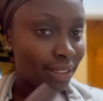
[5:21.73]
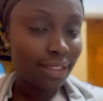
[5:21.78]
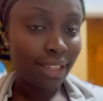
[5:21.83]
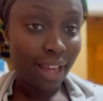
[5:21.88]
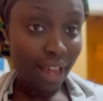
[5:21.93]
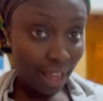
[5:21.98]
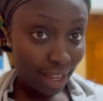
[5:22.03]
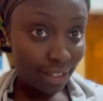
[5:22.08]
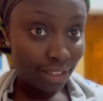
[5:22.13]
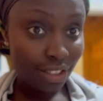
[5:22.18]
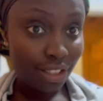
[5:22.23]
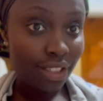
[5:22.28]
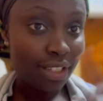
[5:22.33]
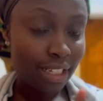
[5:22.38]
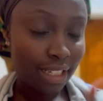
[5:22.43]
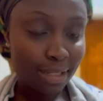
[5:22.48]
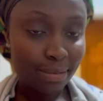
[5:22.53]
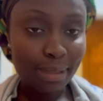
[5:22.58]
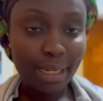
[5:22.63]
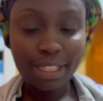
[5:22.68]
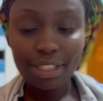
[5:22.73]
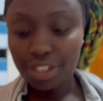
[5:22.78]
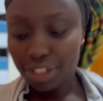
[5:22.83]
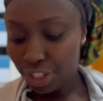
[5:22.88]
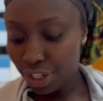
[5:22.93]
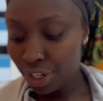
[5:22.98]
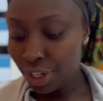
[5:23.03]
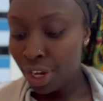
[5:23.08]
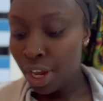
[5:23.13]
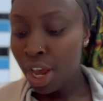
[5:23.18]
that I just explained to
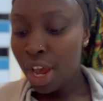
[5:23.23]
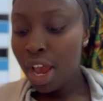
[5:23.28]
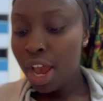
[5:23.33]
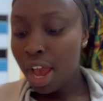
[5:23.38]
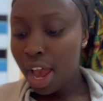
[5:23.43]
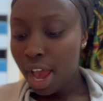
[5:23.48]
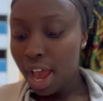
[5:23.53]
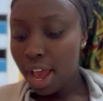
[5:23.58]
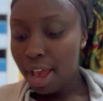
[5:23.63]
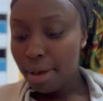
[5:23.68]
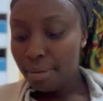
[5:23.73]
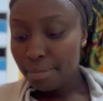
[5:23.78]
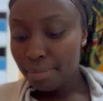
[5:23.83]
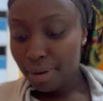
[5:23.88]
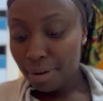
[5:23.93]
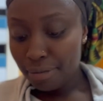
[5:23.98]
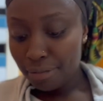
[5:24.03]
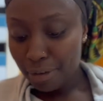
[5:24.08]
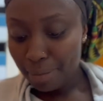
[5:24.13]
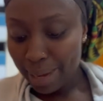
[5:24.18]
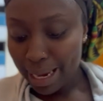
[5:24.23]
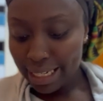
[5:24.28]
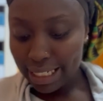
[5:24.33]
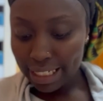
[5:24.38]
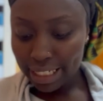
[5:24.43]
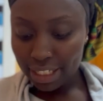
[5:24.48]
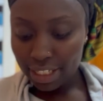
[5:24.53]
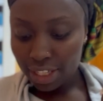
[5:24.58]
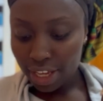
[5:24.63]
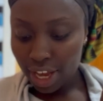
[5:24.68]
you. But for my
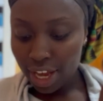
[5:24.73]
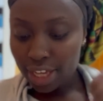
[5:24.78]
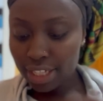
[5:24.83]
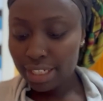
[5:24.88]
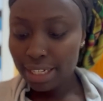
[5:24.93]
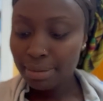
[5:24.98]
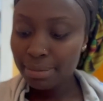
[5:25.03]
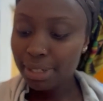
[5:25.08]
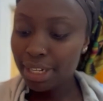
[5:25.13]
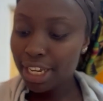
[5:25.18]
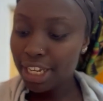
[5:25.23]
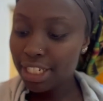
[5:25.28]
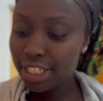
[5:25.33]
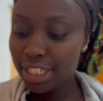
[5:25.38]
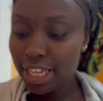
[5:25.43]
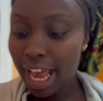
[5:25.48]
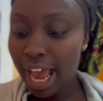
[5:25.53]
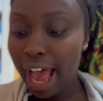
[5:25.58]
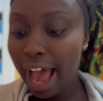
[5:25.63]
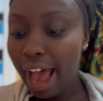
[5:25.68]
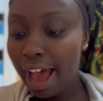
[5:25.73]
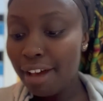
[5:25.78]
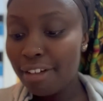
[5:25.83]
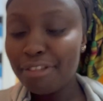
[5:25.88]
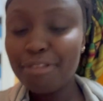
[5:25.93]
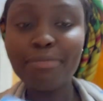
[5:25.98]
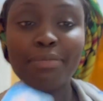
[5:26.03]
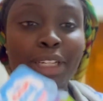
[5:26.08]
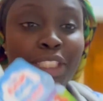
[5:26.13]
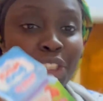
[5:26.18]
dessert, I'm going to
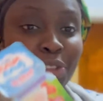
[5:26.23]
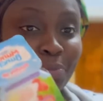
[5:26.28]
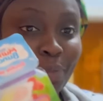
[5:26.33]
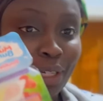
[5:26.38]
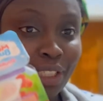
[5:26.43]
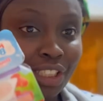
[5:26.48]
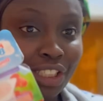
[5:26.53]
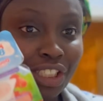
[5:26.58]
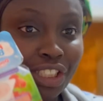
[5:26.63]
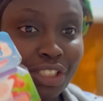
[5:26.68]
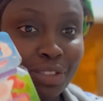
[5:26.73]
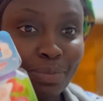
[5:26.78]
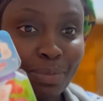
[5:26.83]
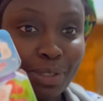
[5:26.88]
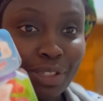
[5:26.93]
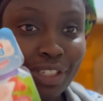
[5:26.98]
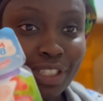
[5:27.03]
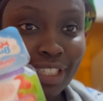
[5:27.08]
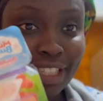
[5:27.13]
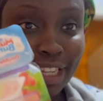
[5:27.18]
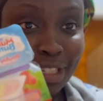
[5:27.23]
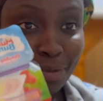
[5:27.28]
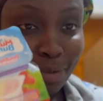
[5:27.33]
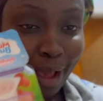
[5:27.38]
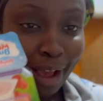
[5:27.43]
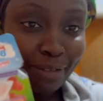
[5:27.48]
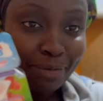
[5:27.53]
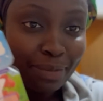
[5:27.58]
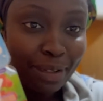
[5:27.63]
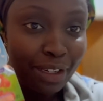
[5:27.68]
have Munch Bunch because that's what
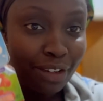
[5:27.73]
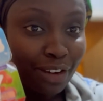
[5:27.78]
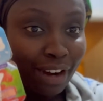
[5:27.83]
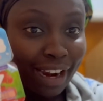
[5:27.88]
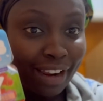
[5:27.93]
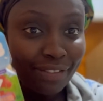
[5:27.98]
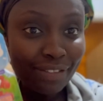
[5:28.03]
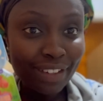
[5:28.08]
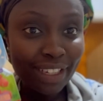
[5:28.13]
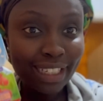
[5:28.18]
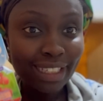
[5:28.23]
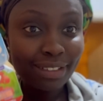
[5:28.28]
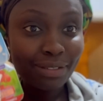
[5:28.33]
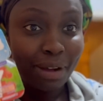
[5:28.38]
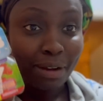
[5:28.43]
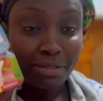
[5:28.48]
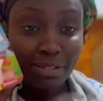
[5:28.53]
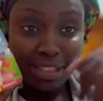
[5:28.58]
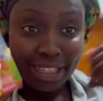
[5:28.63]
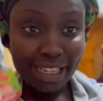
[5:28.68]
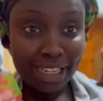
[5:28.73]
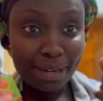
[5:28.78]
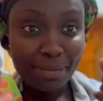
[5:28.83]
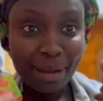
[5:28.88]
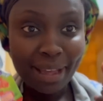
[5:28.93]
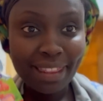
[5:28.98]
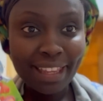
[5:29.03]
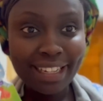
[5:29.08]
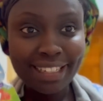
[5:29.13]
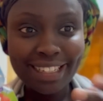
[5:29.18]
I've been craving. I was thinking
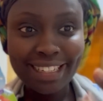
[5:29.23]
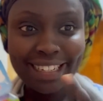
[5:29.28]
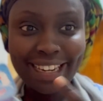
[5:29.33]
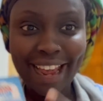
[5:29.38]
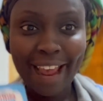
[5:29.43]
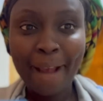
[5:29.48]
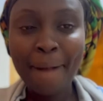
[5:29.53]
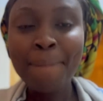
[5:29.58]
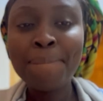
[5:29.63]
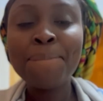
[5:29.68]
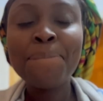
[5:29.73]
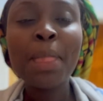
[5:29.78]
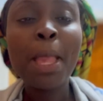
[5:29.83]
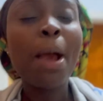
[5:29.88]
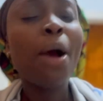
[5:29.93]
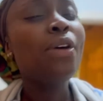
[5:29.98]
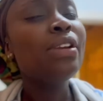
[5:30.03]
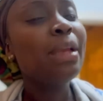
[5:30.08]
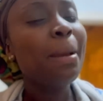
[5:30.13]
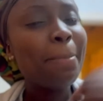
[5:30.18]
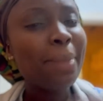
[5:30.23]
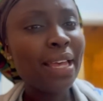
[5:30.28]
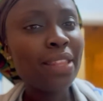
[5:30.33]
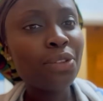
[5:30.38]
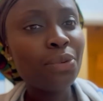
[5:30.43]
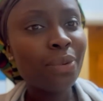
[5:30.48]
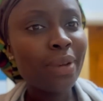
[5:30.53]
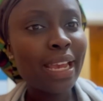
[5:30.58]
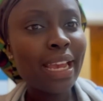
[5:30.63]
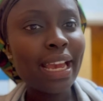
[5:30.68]
about that today. Oh yeah, by
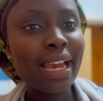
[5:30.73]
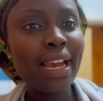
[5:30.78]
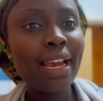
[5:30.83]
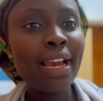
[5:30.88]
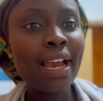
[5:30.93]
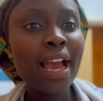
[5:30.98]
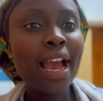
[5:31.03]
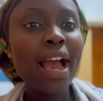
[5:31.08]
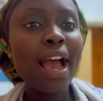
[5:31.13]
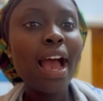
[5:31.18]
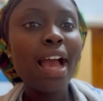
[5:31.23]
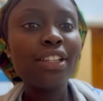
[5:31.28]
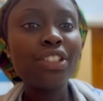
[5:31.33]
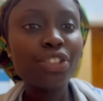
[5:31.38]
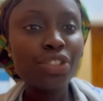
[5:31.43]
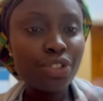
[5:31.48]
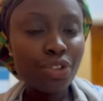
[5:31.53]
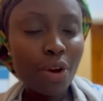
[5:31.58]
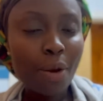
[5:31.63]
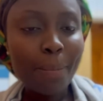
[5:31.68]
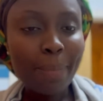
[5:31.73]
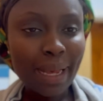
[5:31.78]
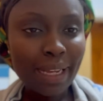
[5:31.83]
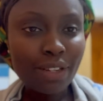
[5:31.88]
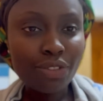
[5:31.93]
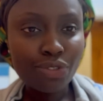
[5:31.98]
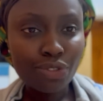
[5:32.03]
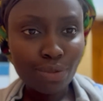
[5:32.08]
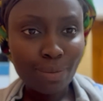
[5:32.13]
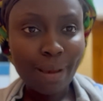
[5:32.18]
the way, I just got
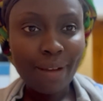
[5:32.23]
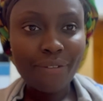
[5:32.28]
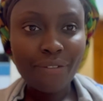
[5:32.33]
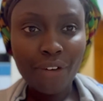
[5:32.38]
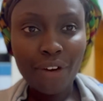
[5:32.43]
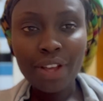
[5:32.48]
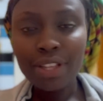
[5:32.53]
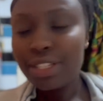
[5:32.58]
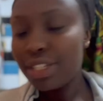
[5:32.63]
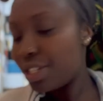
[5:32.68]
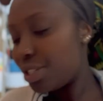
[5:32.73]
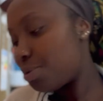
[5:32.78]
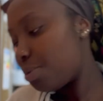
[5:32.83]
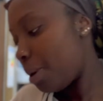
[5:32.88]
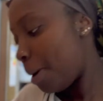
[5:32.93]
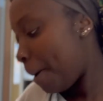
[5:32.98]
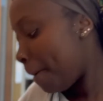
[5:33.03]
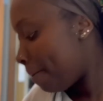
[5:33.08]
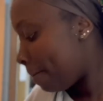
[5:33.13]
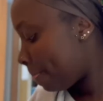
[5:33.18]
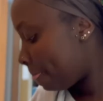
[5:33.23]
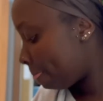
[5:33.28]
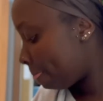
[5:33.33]
back onto my fast as well.